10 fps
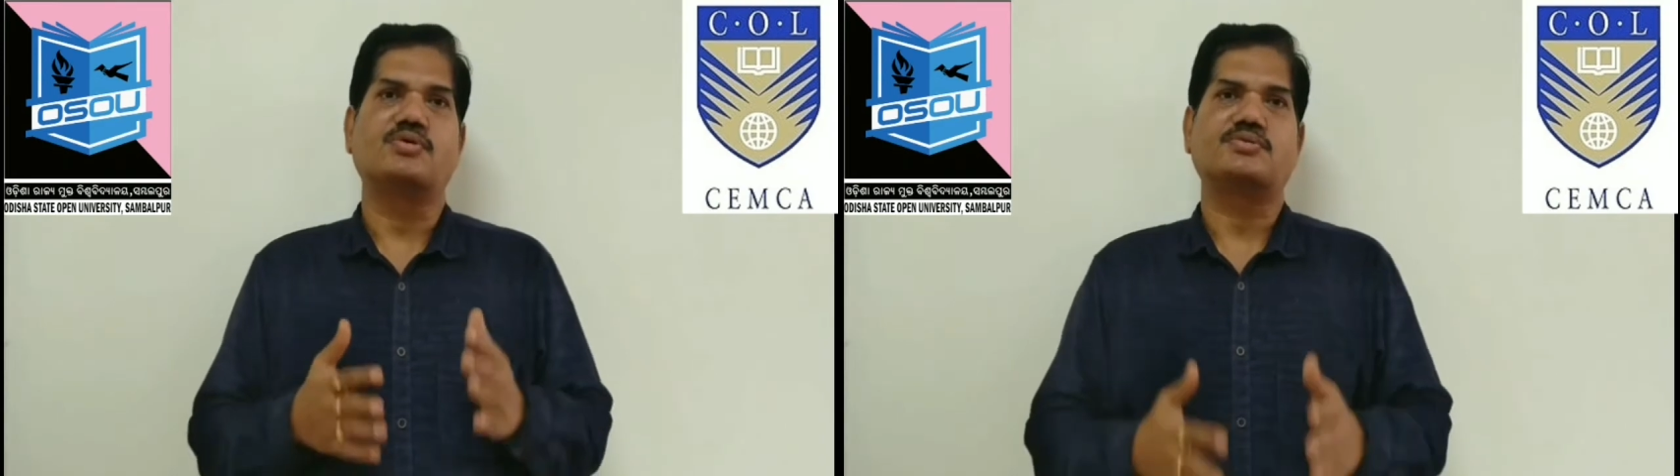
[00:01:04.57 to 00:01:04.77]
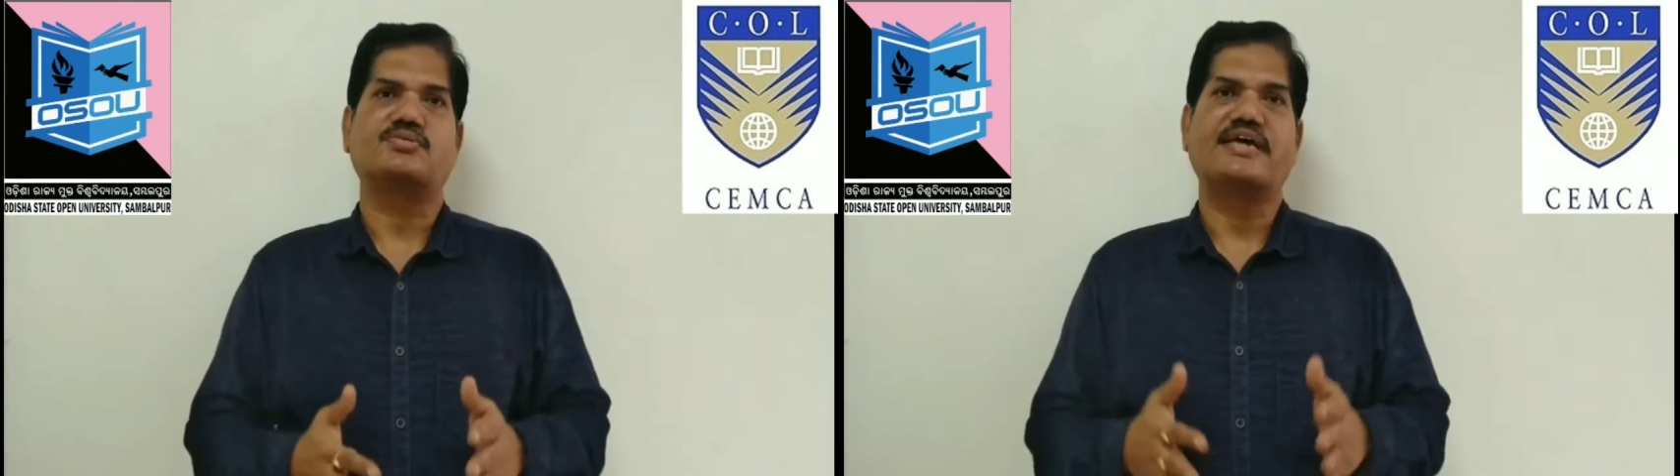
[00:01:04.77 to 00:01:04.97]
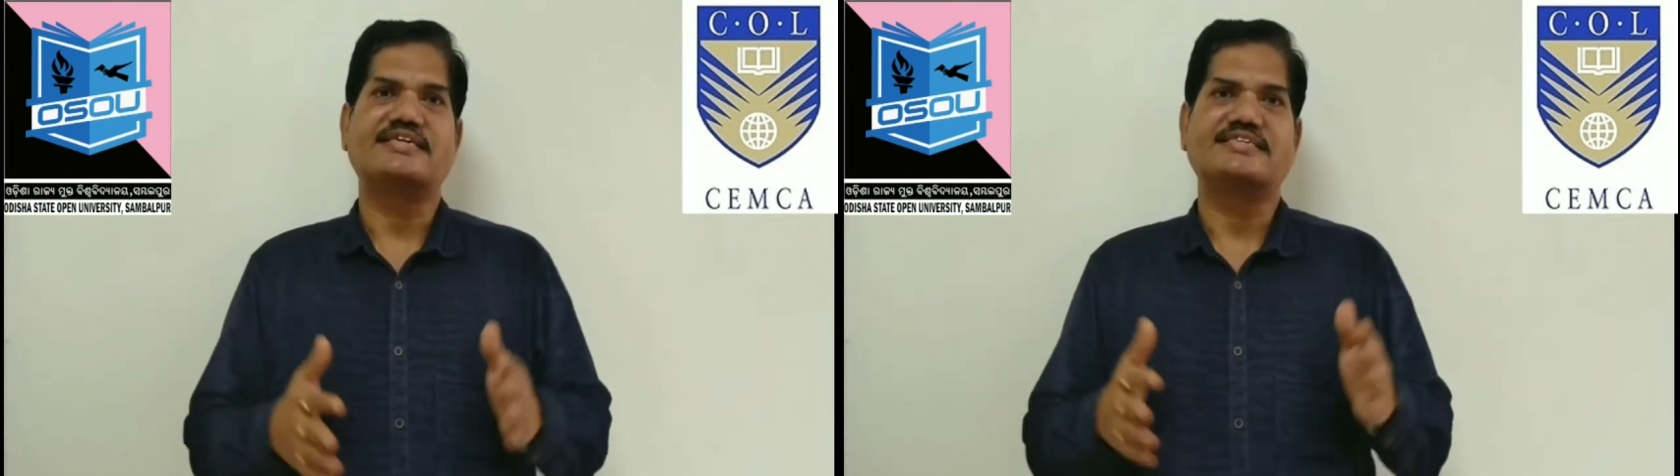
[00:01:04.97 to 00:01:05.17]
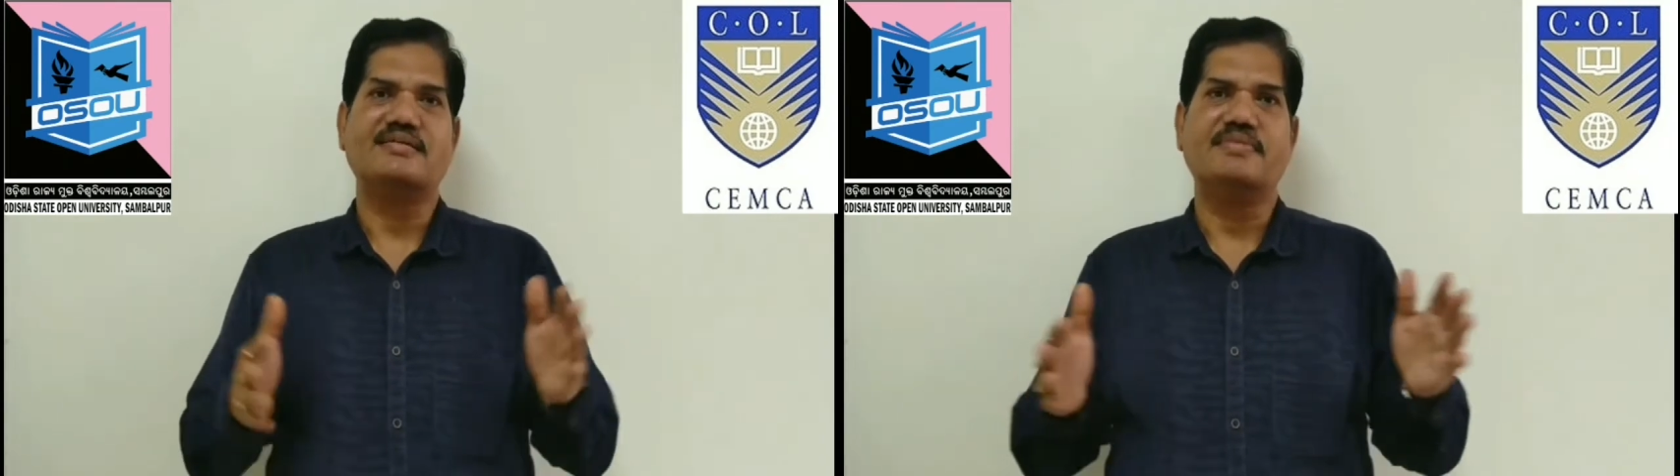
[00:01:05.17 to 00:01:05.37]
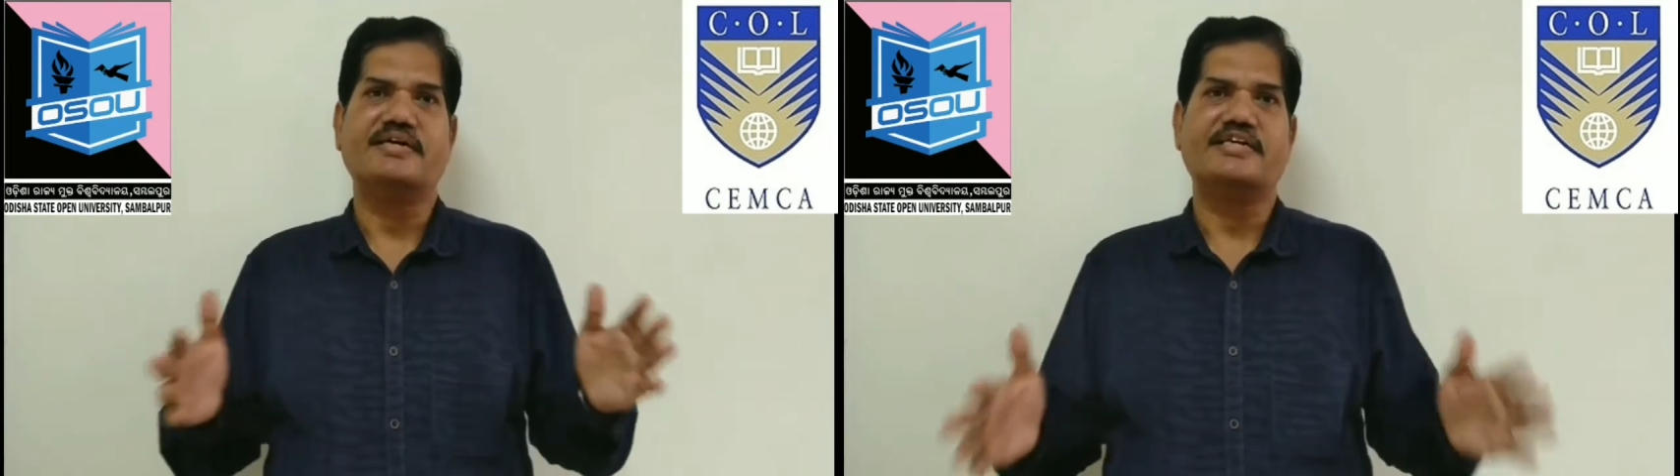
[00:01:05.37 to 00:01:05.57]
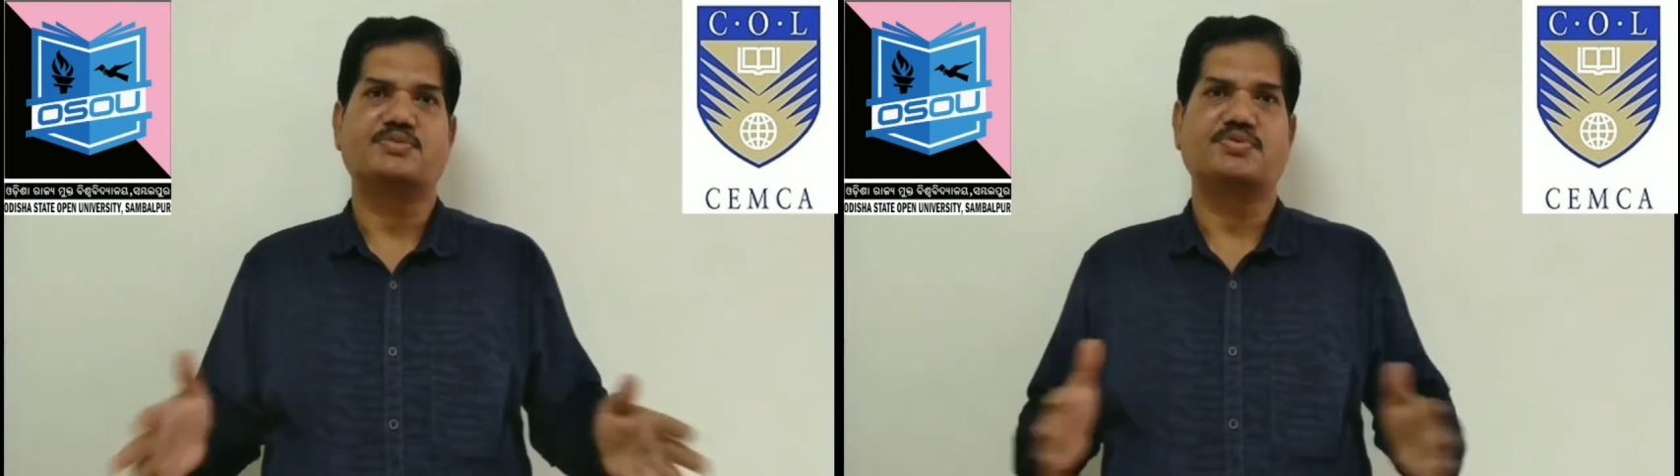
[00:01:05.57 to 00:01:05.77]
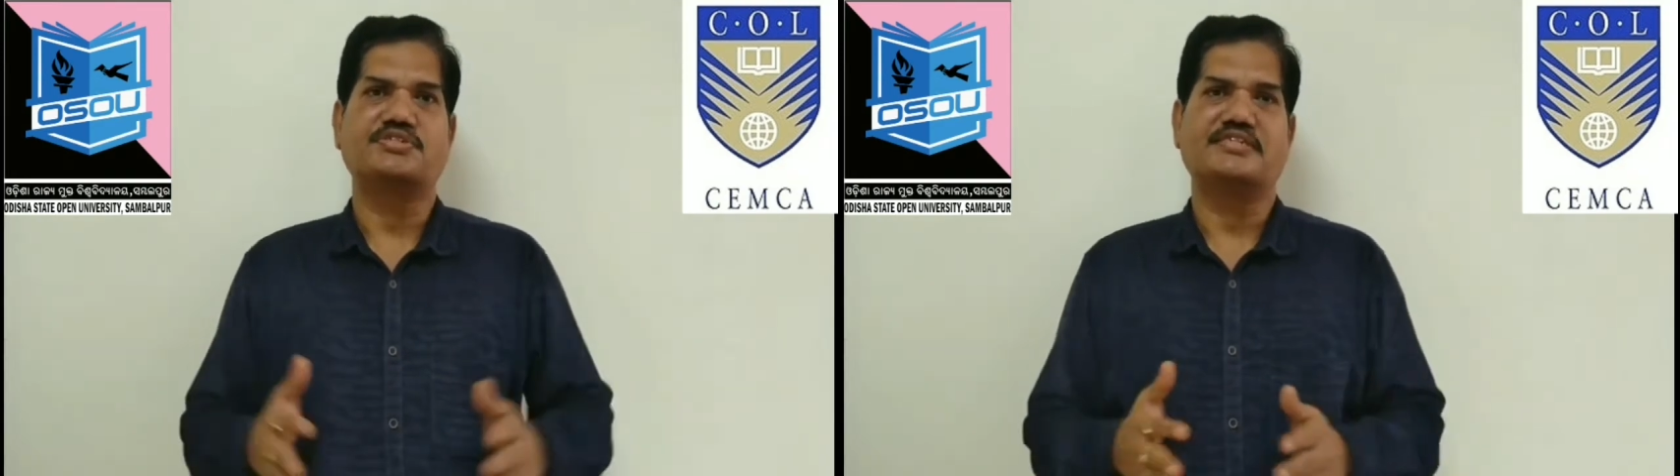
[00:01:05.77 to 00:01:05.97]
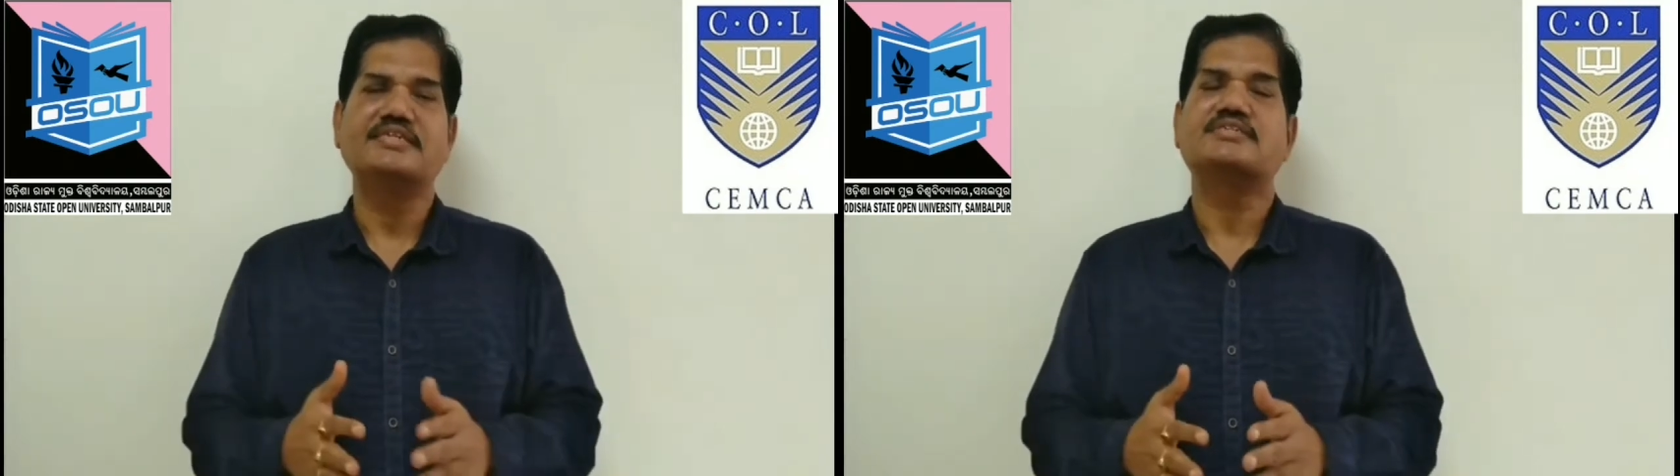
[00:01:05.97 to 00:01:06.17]
go through the assignment
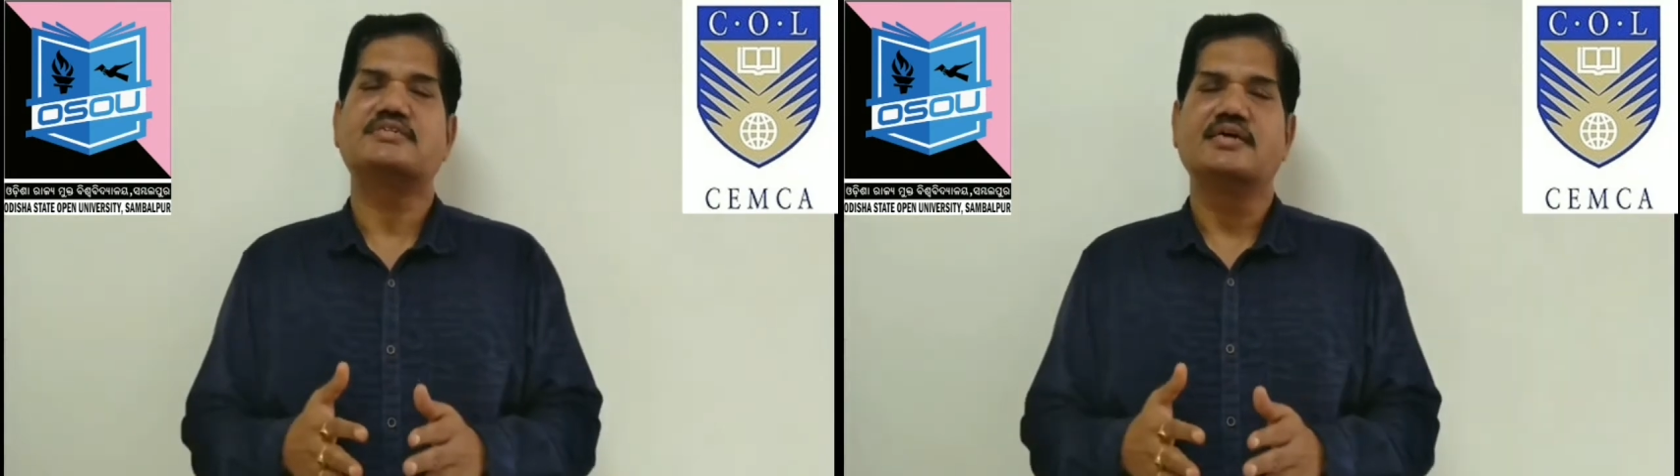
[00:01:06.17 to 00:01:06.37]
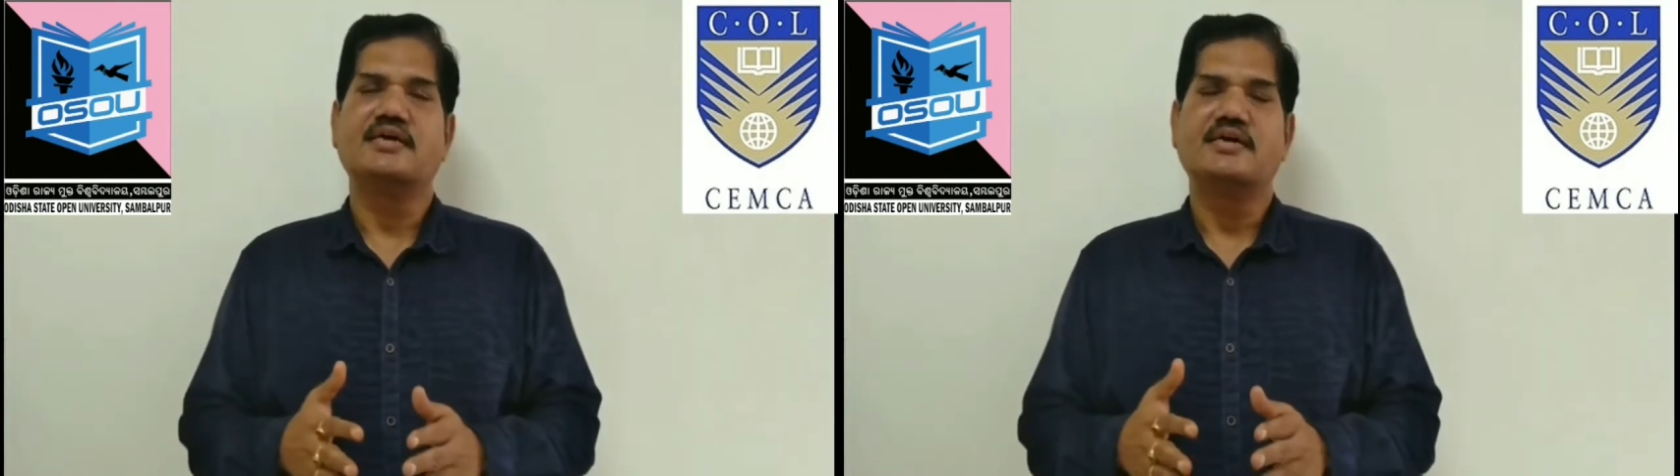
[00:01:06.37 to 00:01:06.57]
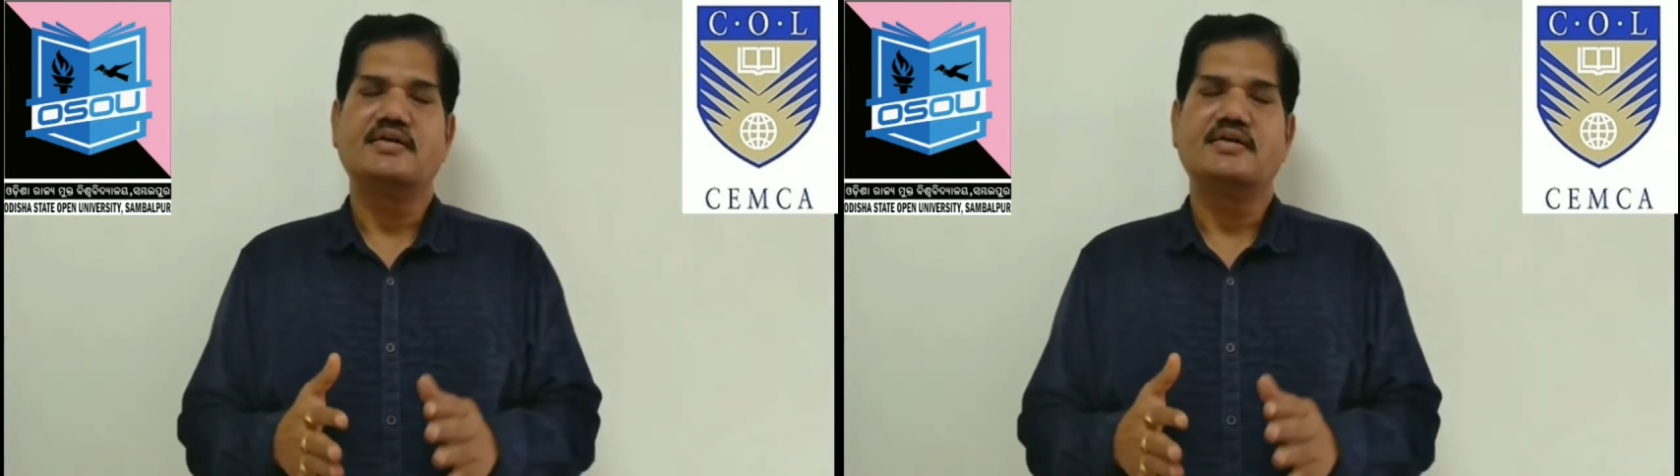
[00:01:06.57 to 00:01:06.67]
responses,